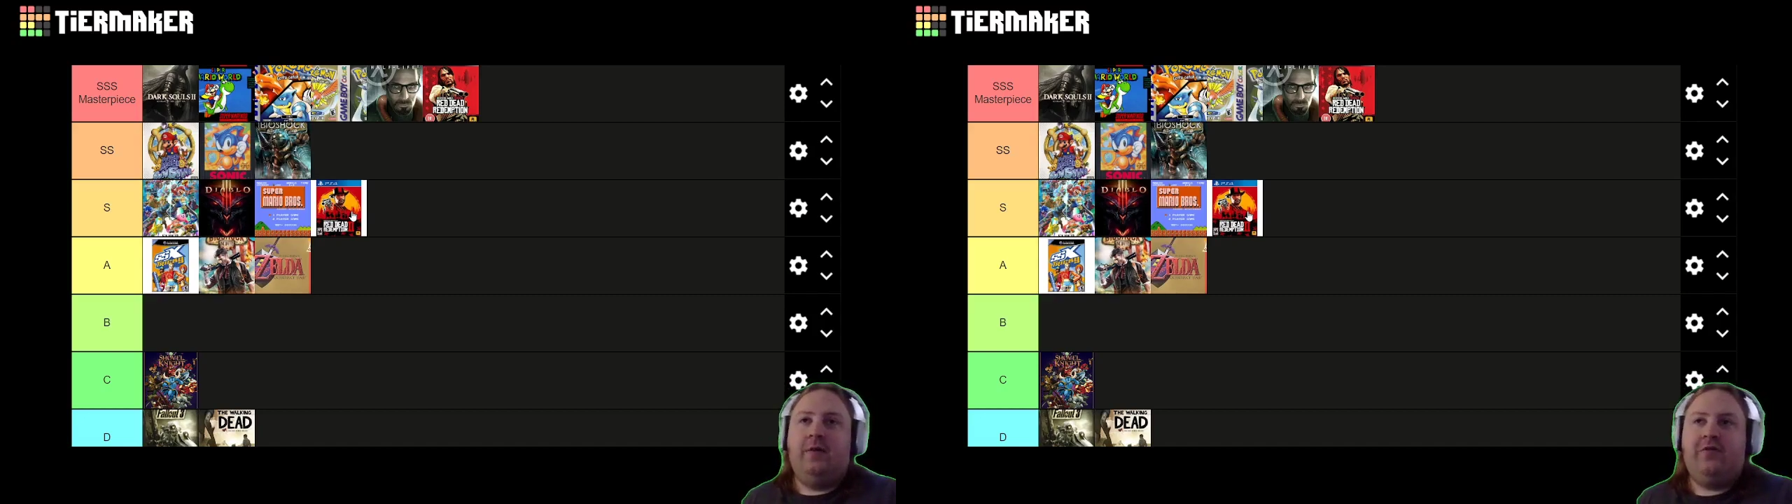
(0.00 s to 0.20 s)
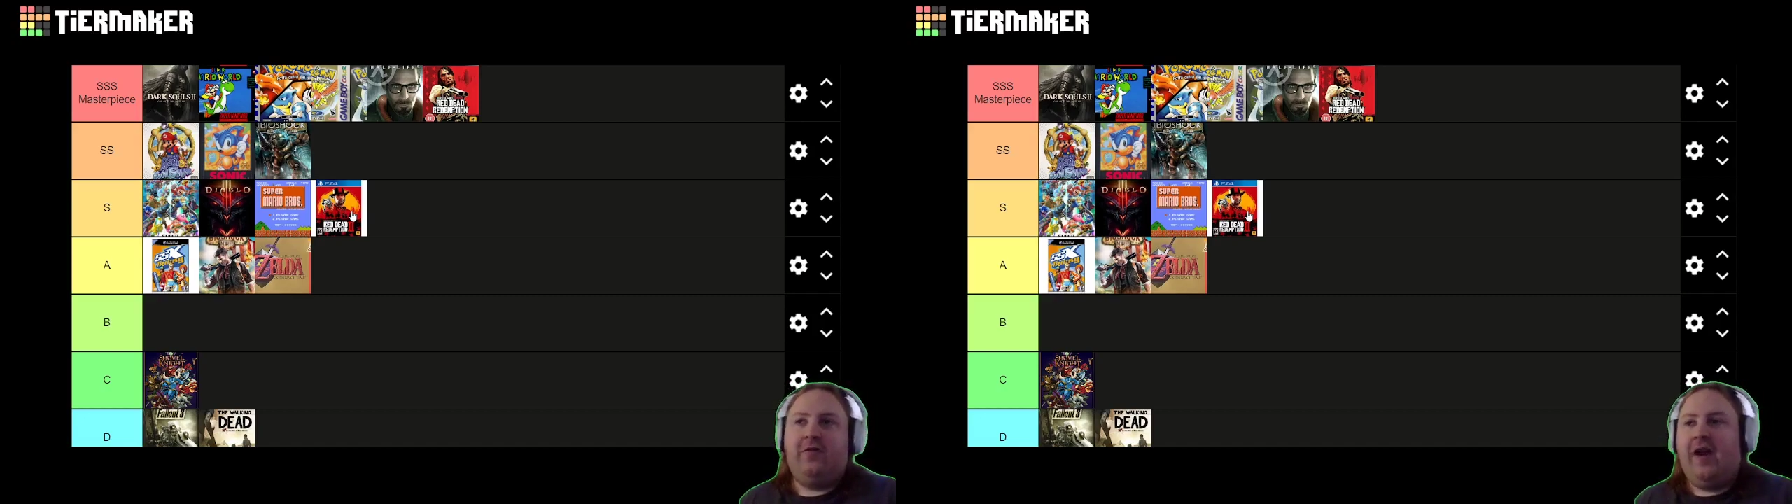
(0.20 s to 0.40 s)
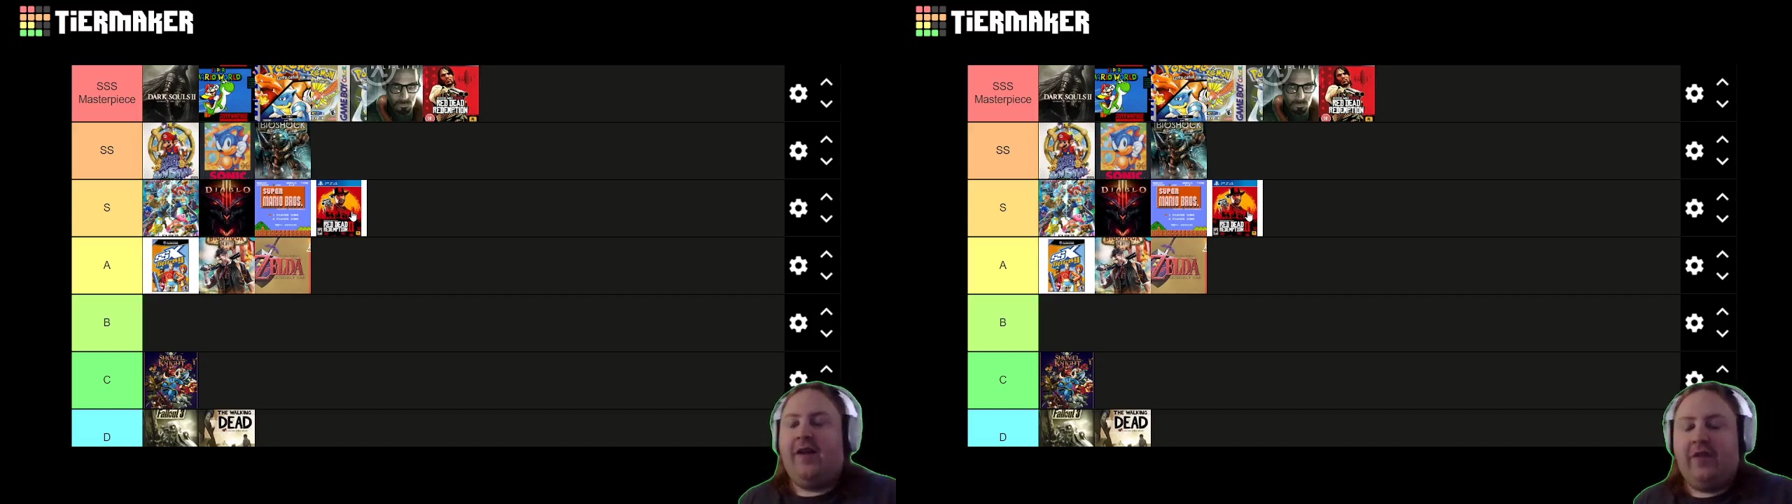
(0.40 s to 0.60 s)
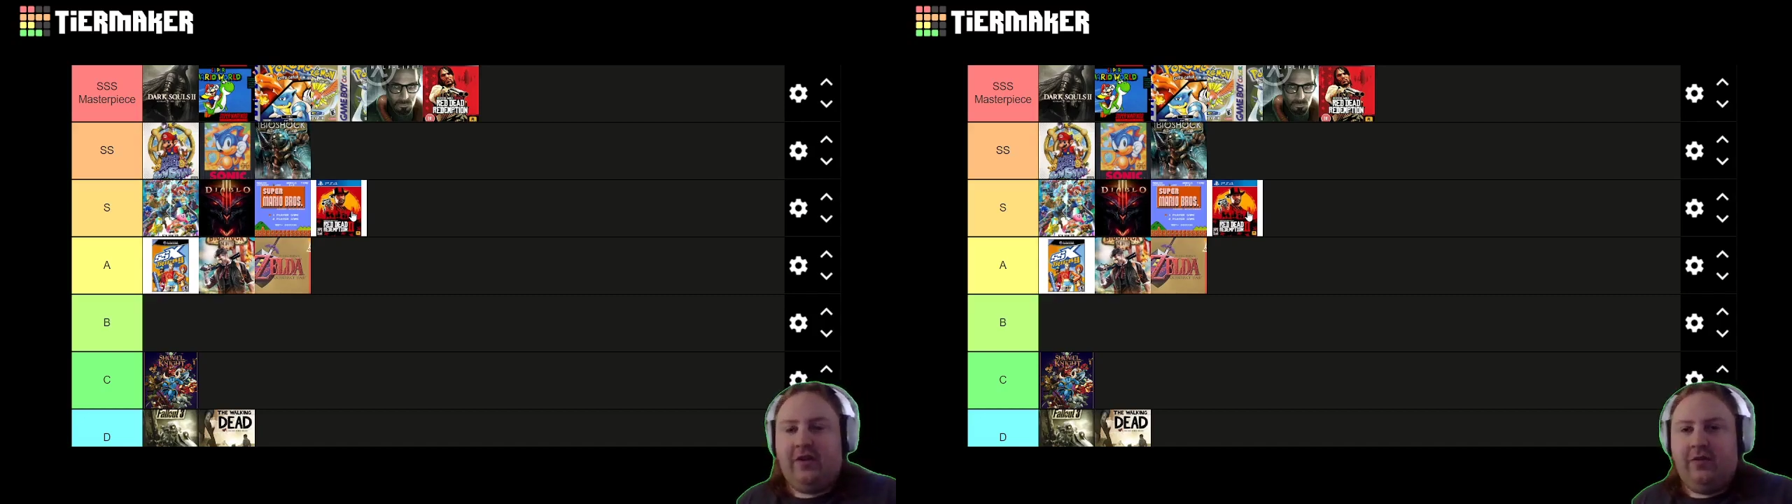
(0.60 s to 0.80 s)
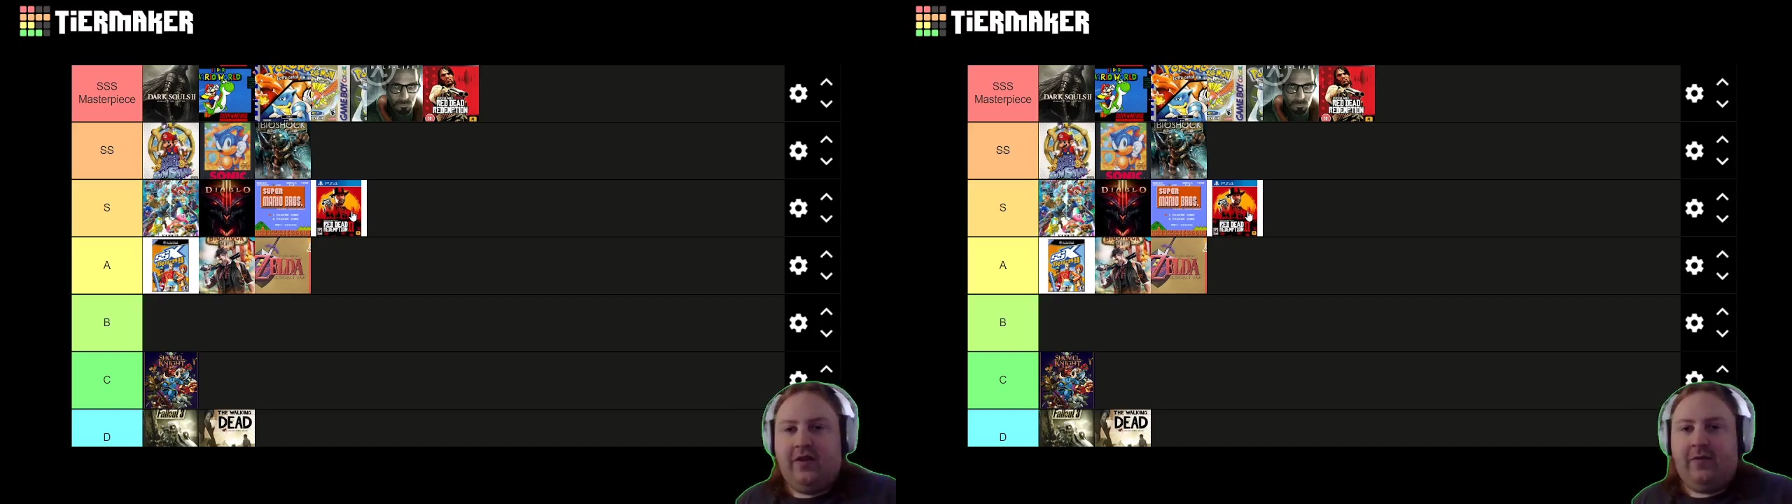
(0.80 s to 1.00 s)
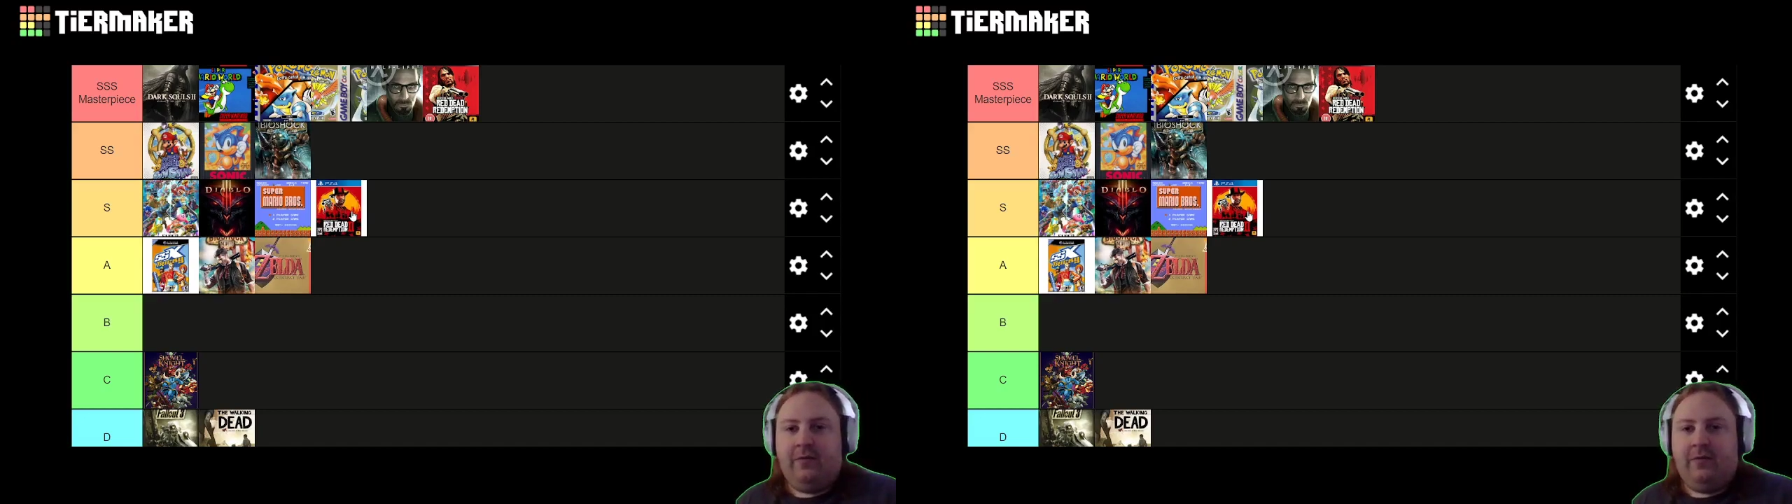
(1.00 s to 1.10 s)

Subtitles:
traveling to a different